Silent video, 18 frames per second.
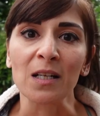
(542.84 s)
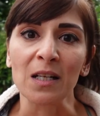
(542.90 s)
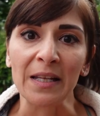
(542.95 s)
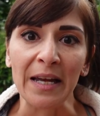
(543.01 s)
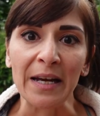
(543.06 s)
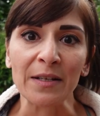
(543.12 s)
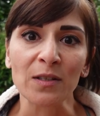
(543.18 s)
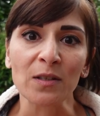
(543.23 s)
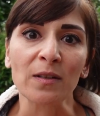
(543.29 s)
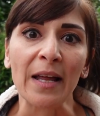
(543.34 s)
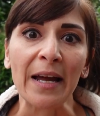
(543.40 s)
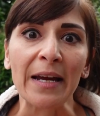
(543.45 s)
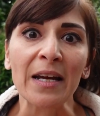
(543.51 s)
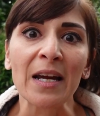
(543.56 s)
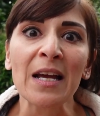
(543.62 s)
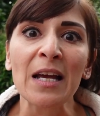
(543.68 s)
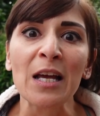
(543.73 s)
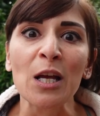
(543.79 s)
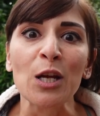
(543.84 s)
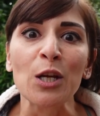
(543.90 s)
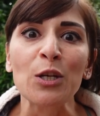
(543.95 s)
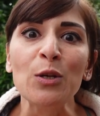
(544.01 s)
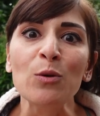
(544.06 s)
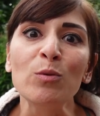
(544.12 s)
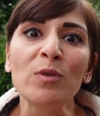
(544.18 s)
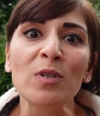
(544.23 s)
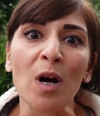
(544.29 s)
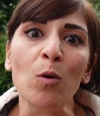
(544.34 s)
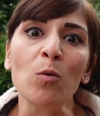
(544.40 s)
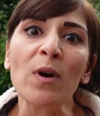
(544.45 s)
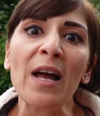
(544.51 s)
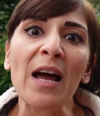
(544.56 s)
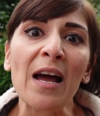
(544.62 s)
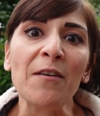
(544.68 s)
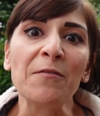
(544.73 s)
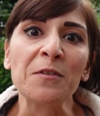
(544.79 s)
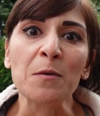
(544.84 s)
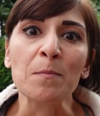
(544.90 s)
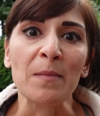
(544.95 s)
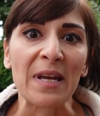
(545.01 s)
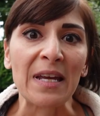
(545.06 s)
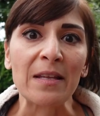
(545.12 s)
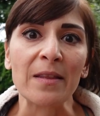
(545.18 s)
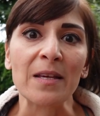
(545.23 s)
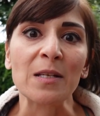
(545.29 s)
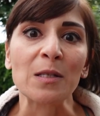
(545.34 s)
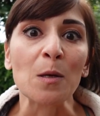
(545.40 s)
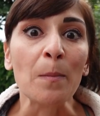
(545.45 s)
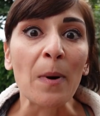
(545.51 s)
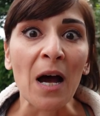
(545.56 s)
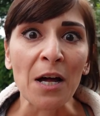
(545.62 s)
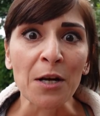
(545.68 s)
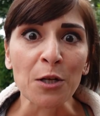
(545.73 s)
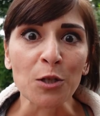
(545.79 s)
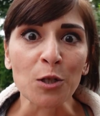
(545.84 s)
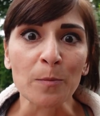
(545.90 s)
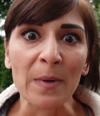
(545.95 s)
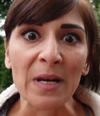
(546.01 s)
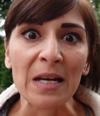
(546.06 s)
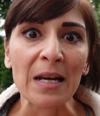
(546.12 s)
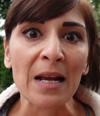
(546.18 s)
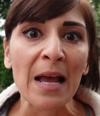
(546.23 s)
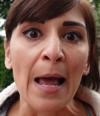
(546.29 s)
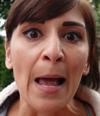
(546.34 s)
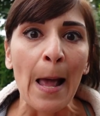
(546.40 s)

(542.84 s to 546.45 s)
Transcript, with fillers: clicked. Like, you don't have to make this a punishment.